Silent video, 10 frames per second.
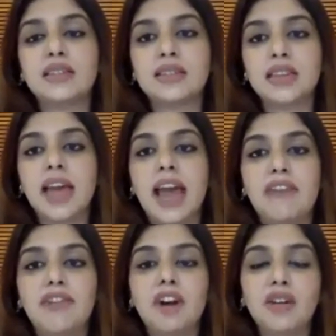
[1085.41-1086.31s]
See, hair
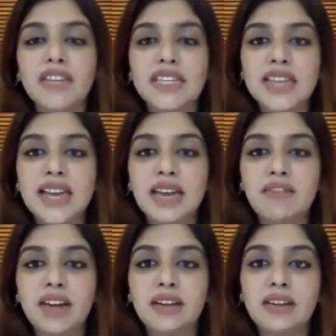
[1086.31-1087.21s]
fall, we say
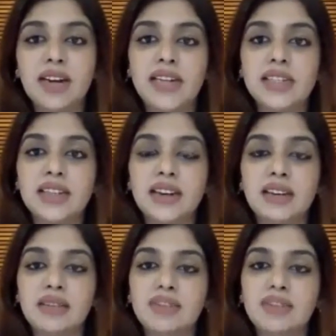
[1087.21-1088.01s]
when greater than